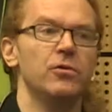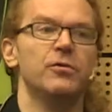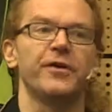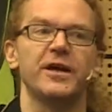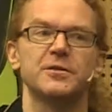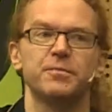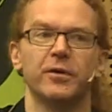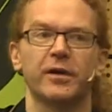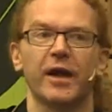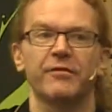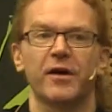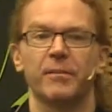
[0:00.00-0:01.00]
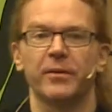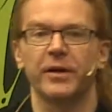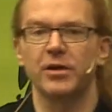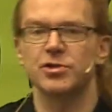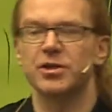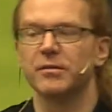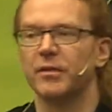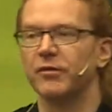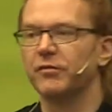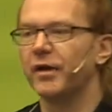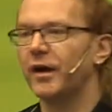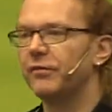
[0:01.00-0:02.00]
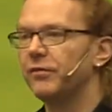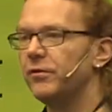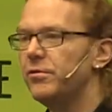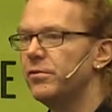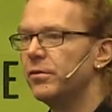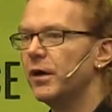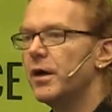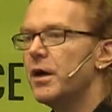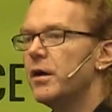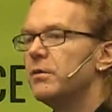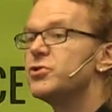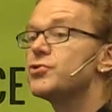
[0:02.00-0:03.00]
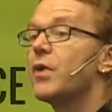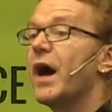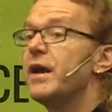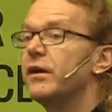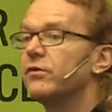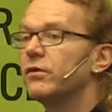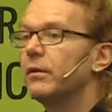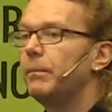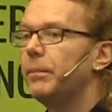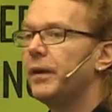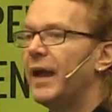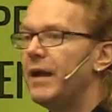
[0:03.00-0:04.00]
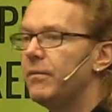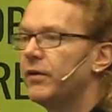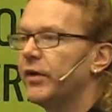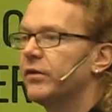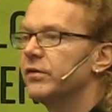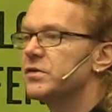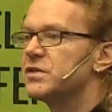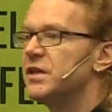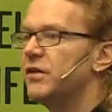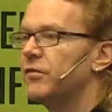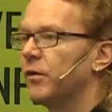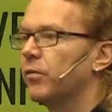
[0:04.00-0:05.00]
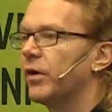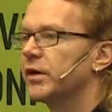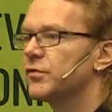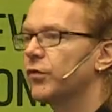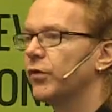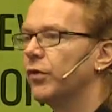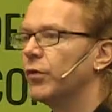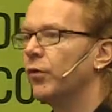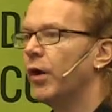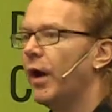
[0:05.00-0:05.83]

Facebook gave up on HTML5. Ooh, try it, play with it, see if it works for you.